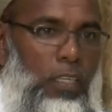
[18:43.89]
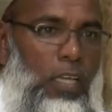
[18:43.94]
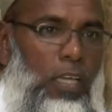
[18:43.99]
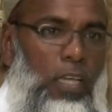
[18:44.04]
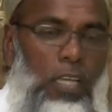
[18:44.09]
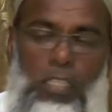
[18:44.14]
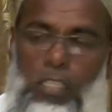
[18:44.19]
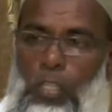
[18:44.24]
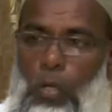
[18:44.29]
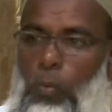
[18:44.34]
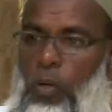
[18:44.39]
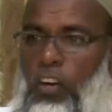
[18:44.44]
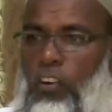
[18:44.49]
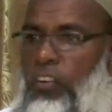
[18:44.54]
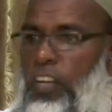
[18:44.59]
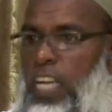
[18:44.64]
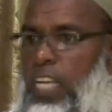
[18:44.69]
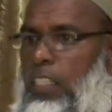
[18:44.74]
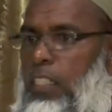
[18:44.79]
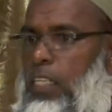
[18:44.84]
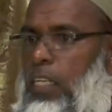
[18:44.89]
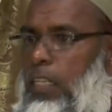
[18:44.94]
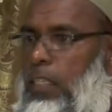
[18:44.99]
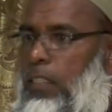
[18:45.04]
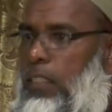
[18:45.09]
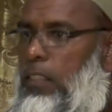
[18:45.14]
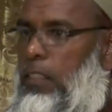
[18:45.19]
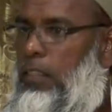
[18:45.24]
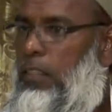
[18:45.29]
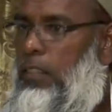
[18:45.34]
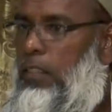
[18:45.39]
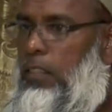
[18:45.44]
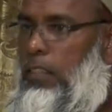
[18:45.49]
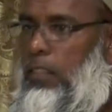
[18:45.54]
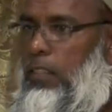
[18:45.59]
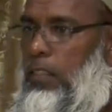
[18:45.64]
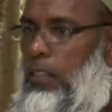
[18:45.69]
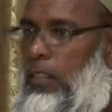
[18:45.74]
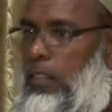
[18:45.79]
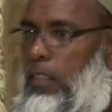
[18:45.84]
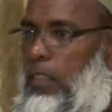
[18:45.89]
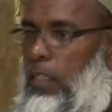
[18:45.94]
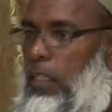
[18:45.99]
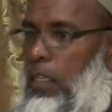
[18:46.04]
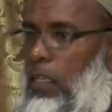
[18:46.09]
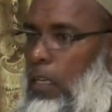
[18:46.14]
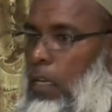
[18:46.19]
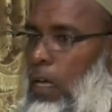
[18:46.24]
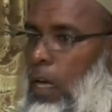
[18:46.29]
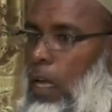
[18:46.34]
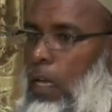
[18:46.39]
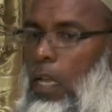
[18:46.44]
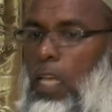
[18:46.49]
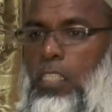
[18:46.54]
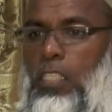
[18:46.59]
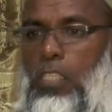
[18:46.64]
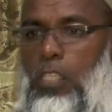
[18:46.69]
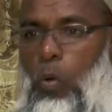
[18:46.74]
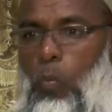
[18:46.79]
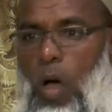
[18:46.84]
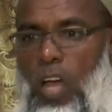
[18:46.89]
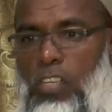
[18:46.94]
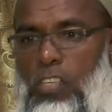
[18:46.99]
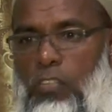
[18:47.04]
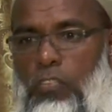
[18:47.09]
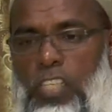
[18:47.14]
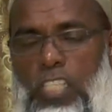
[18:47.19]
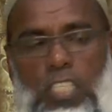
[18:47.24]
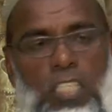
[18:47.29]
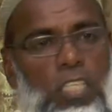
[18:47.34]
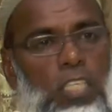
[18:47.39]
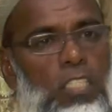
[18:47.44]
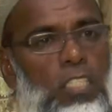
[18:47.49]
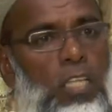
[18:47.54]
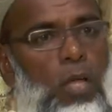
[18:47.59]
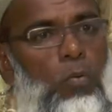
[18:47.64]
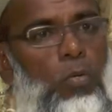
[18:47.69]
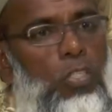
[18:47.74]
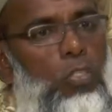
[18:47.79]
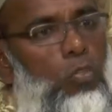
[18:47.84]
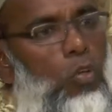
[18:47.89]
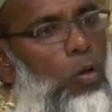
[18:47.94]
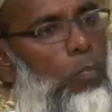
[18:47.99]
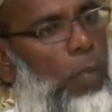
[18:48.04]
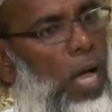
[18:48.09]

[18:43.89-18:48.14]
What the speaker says: He's our creator. Allah is the one who returns our soul